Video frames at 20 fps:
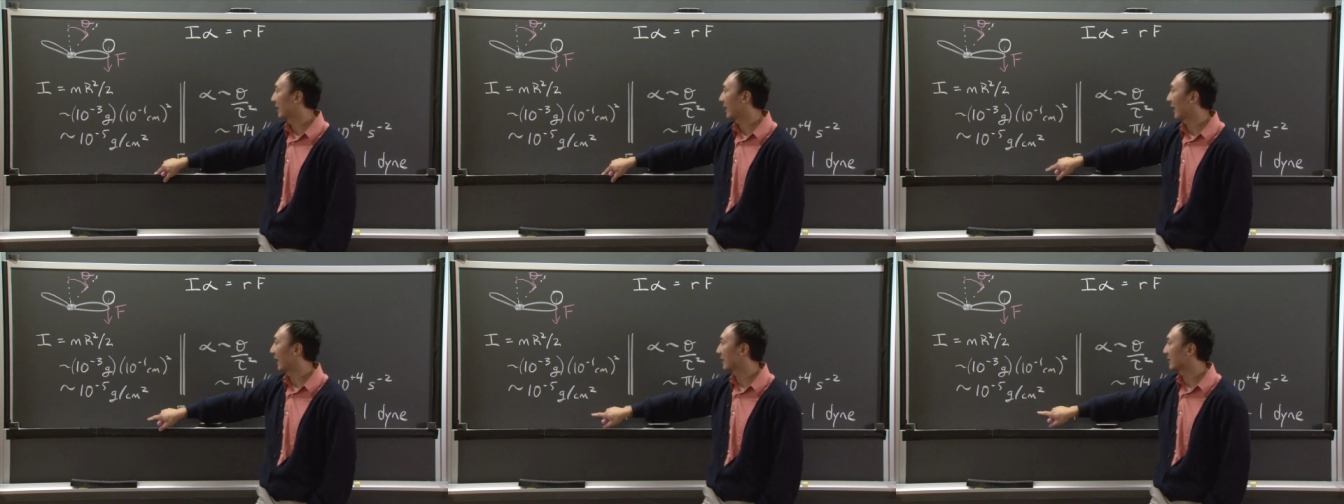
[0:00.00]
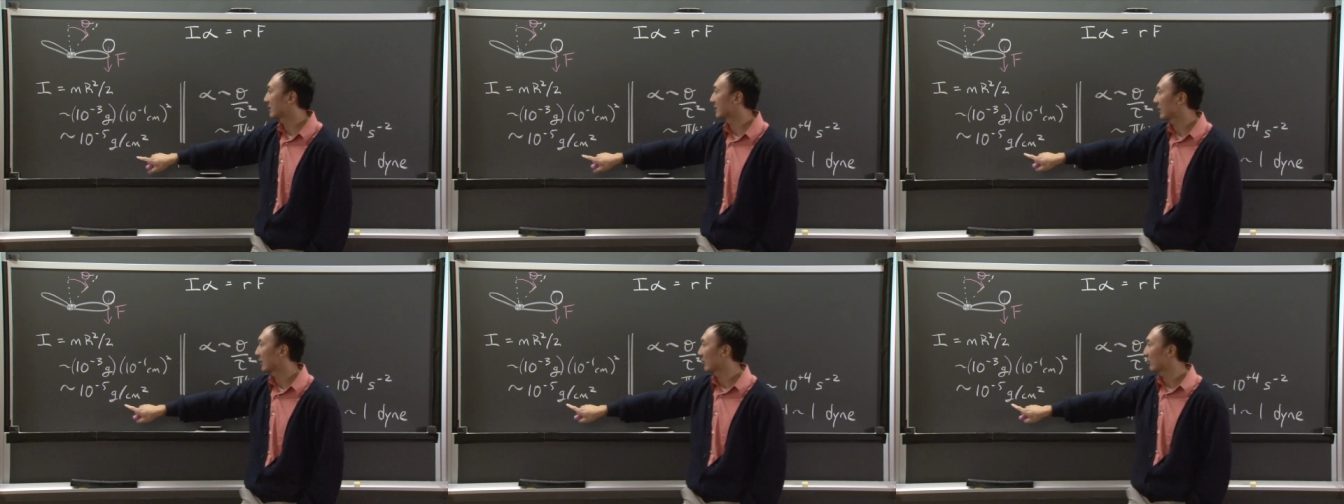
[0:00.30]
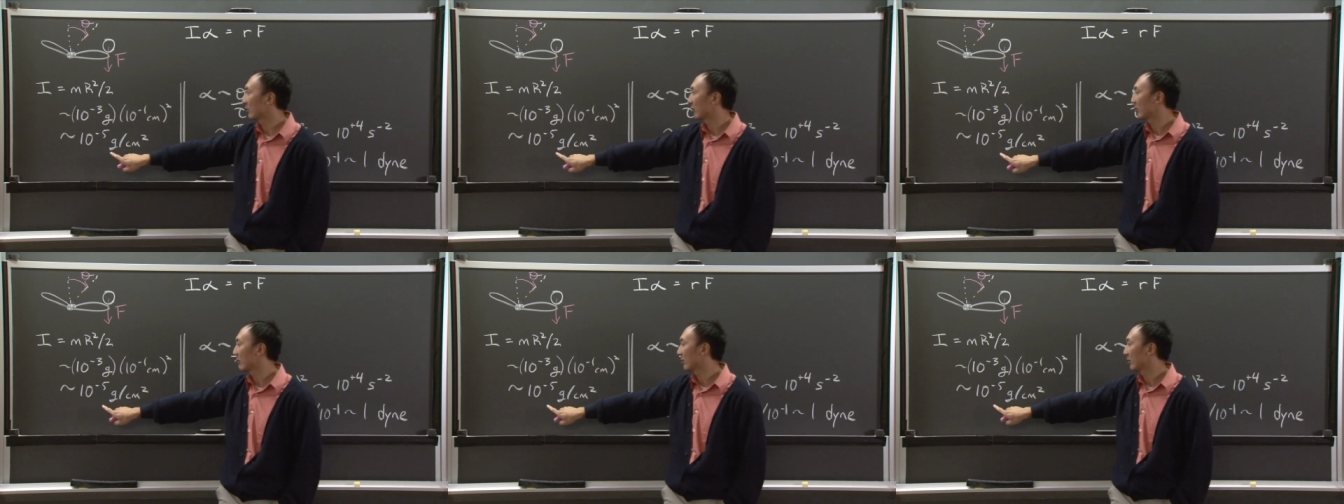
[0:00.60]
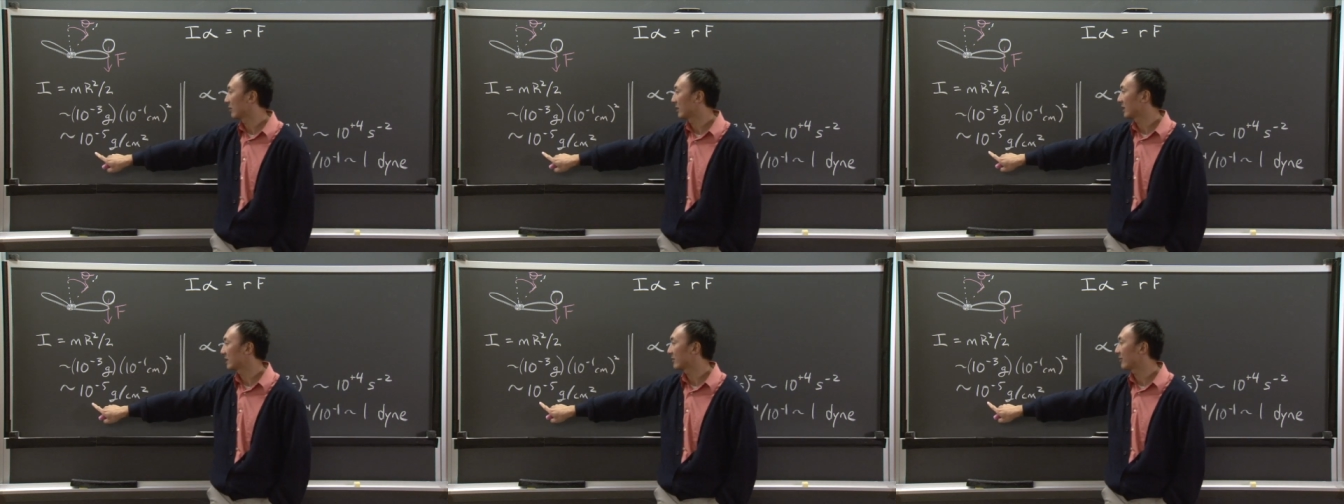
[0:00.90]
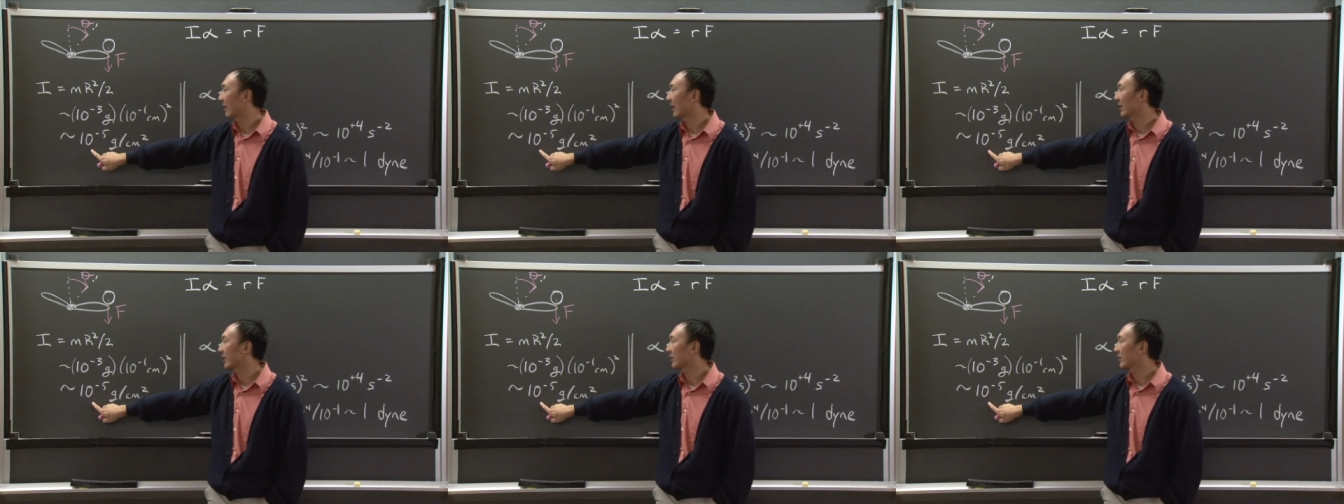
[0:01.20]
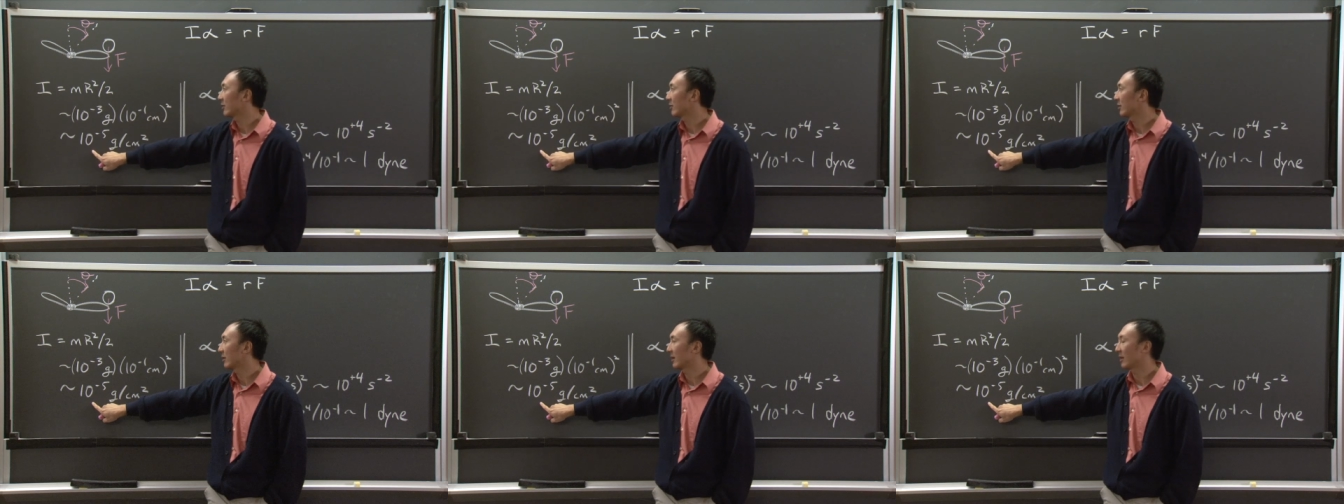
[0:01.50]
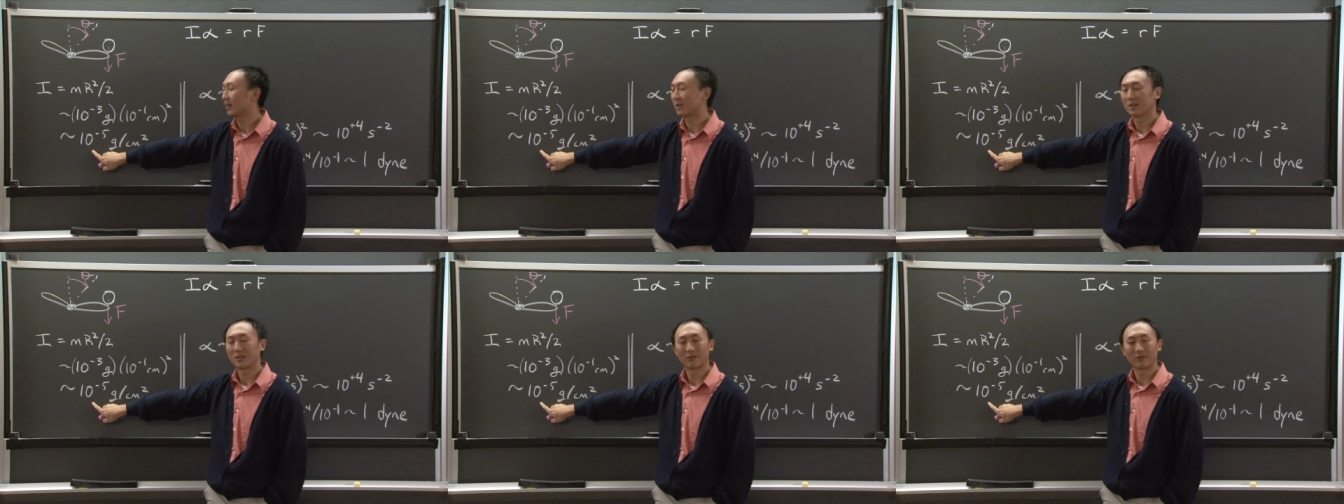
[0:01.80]
And so this value,
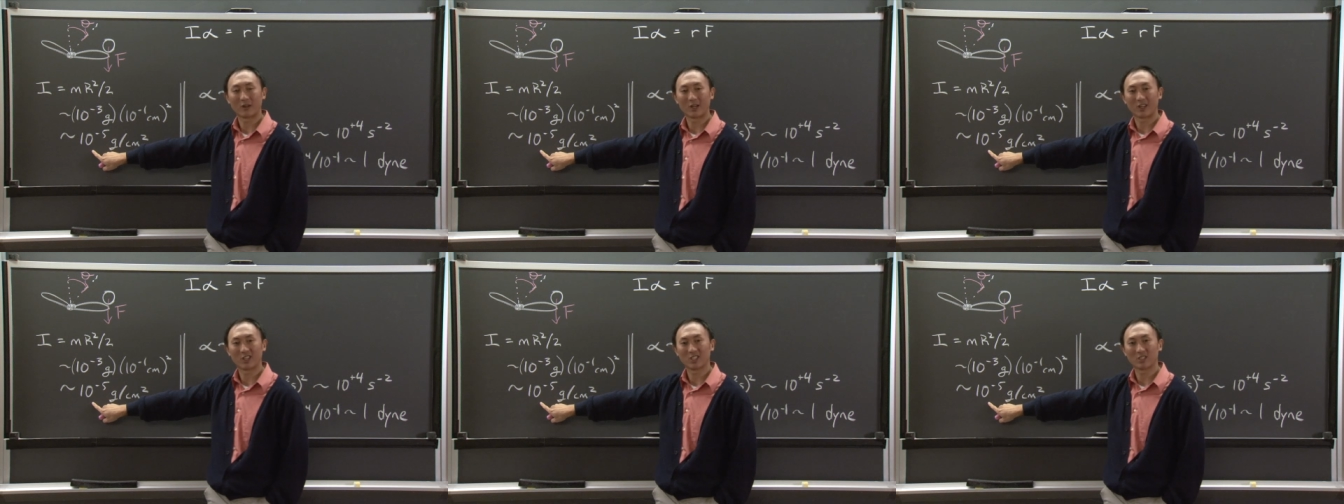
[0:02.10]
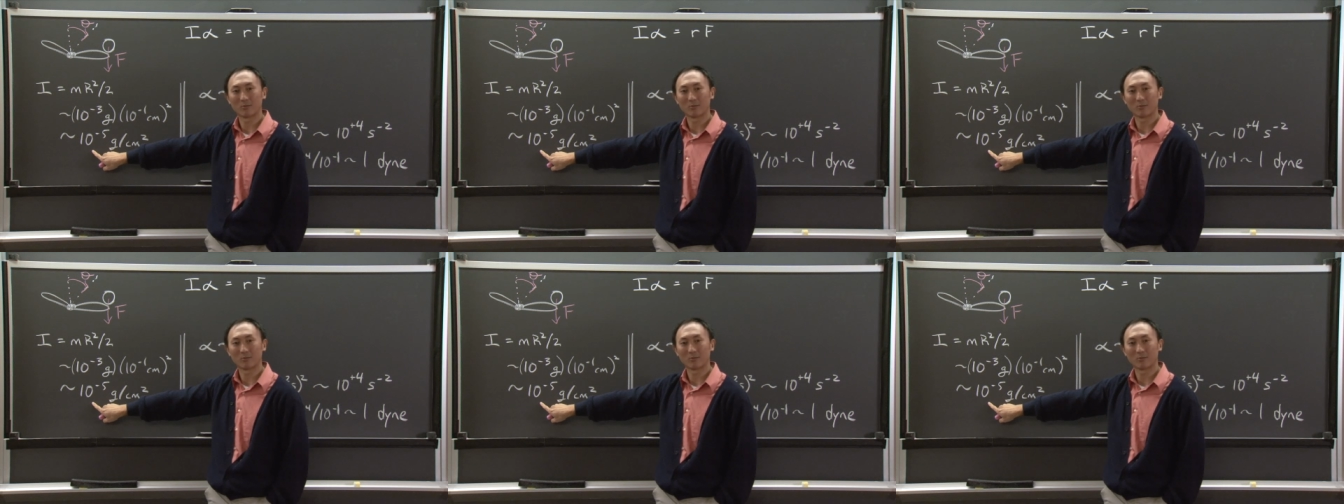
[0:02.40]
very